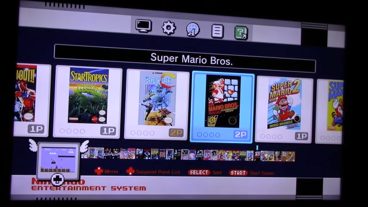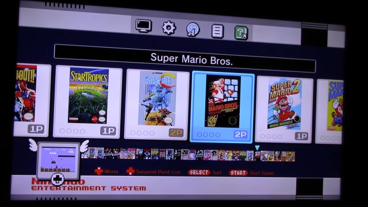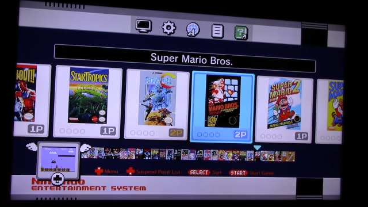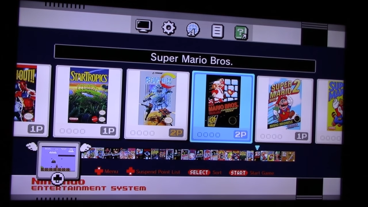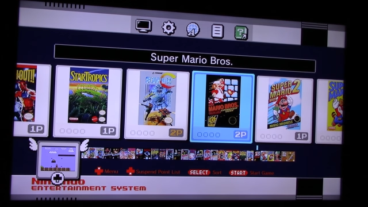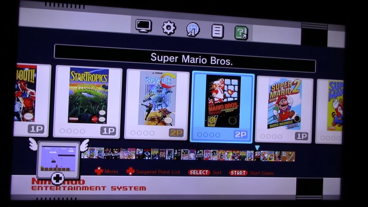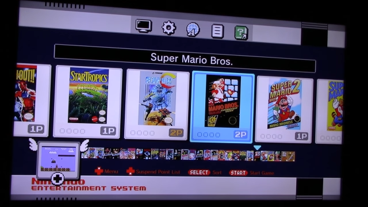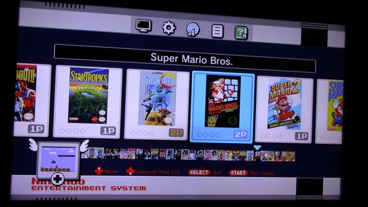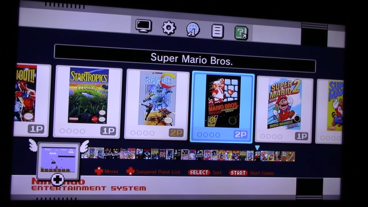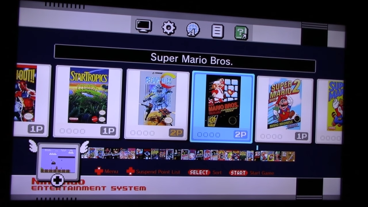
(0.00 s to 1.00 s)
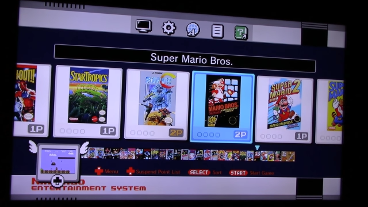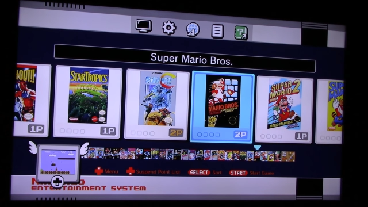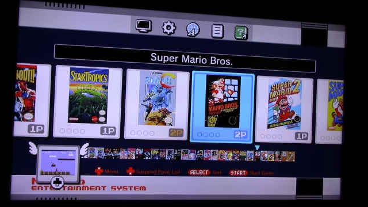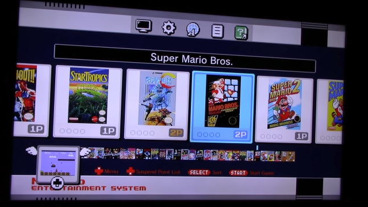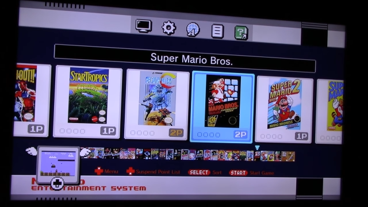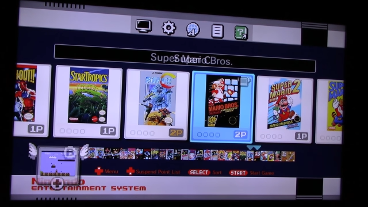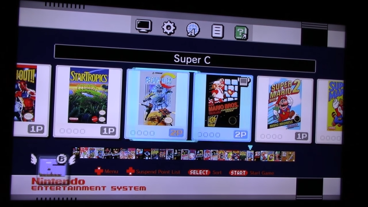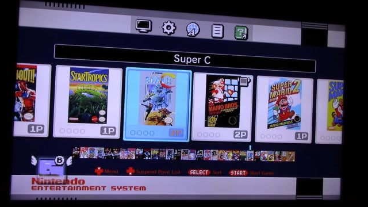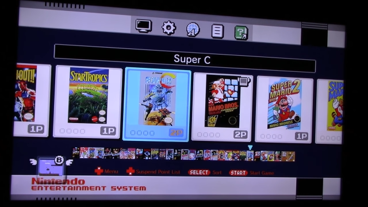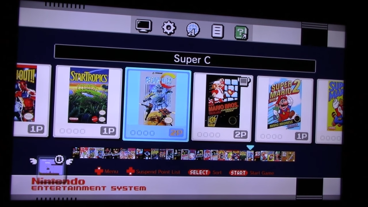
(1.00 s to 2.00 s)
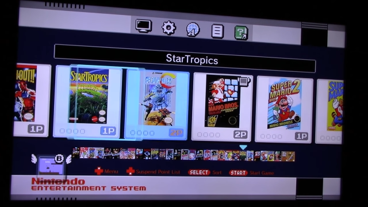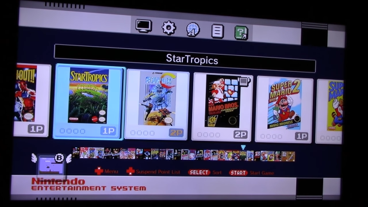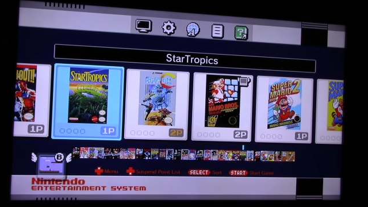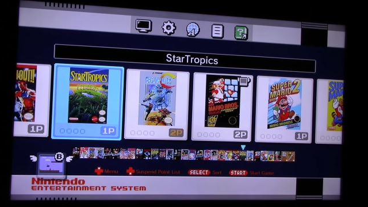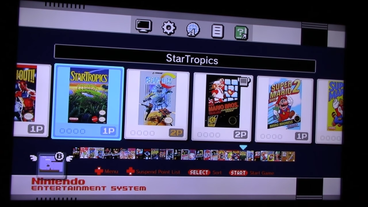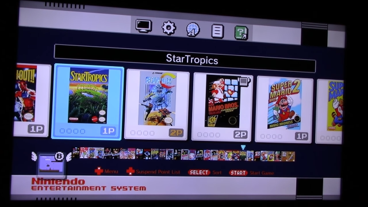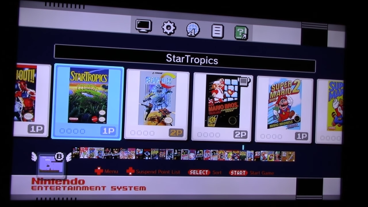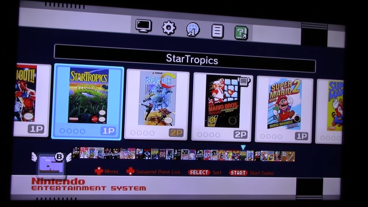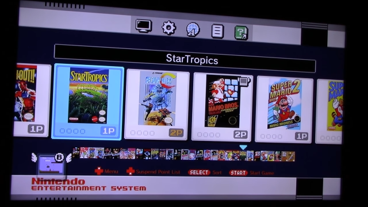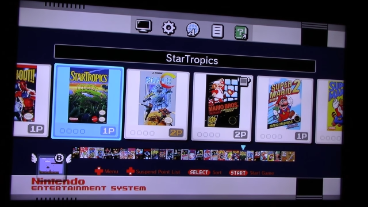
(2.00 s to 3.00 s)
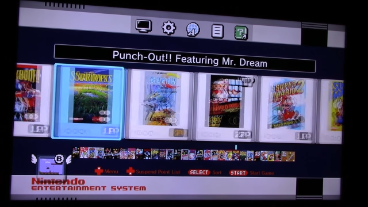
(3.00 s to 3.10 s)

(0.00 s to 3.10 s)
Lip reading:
(no speaker visible)